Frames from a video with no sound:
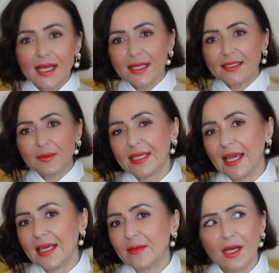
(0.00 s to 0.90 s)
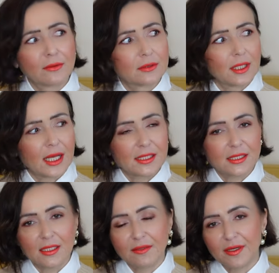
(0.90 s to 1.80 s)
item came out
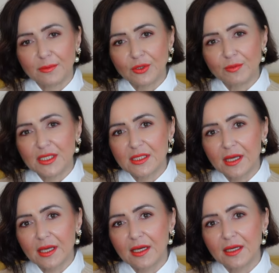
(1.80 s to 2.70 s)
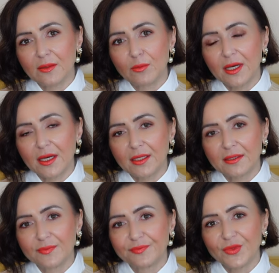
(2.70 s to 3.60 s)
last year, if I'm not mistaken, but
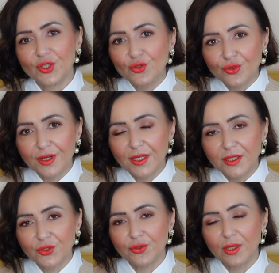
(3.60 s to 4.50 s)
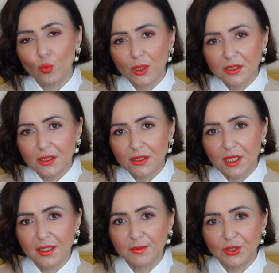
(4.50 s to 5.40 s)
usually during winter
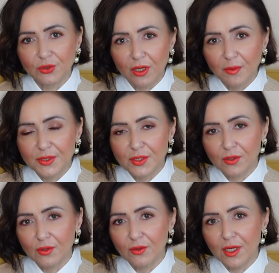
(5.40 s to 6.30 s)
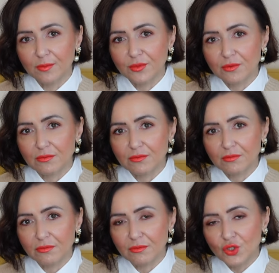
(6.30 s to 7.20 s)
I'm in Europe, so I'm
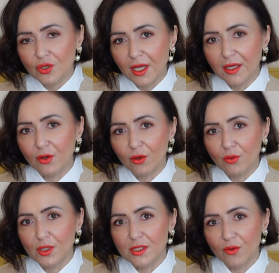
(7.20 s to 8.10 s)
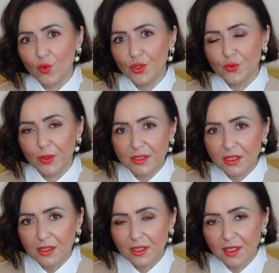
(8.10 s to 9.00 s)
trying always avoid
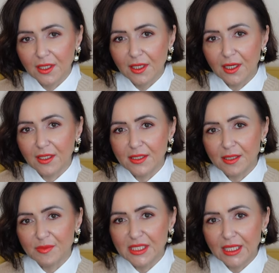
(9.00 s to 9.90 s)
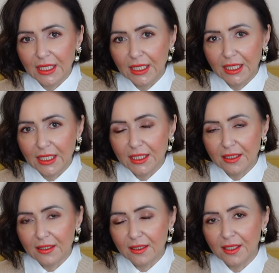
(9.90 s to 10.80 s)
winter unless I'm skiing
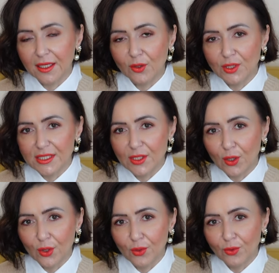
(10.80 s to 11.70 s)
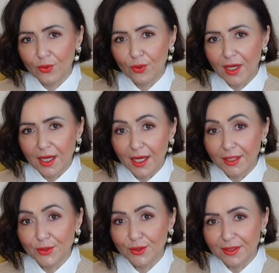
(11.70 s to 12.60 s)
and on the snow.
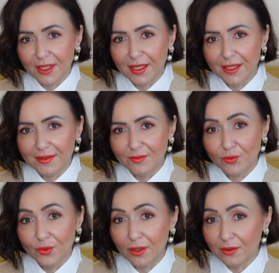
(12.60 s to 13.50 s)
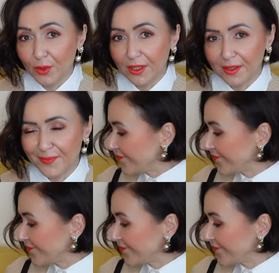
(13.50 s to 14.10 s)
I do not like cold weather.